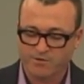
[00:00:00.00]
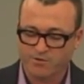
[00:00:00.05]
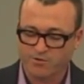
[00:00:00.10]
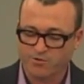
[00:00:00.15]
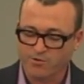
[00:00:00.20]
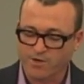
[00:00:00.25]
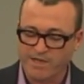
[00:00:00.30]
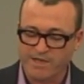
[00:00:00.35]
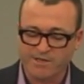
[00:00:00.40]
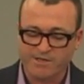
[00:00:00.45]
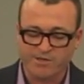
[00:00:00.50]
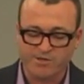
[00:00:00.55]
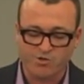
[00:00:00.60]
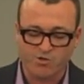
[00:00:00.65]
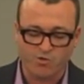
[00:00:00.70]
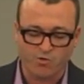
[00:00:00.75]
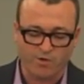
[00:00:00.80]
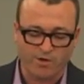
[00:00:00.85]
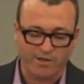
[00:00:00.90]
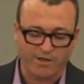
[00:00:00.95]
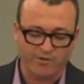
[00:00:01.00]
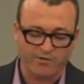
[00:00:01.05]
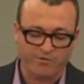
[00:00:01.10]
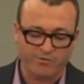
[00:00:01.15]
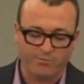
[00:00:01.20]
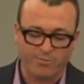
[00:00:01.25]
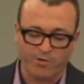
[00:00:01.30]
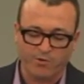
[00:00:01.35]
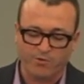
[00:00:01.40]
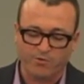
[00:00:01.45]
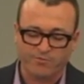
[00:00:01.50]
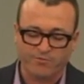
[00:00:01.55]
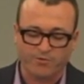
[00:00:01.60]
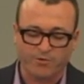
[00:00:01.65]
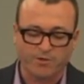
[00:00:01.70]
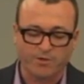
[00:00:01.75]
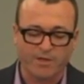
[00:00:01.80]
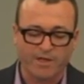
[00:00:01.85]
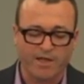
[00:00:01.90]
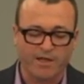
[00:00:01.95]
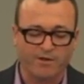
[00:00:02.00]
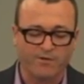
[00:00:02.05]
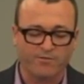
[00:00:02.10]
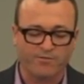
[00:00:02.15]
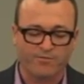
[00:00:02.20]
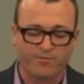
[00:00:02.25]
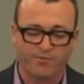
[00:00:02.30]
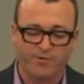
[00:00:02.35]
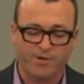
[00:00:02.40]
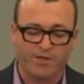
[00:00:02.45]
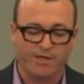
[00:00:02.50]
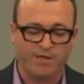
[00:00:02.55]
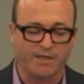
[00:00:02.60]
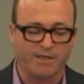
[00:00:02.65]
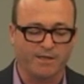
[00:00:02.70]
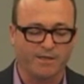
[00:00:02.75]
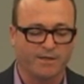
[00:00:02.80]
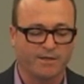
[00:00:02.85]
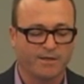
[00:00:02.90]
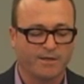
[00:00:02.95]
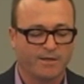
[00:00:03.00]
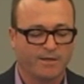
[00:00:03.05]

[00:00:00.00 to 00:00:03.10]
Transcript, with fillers: great and joyous, beautiful and free.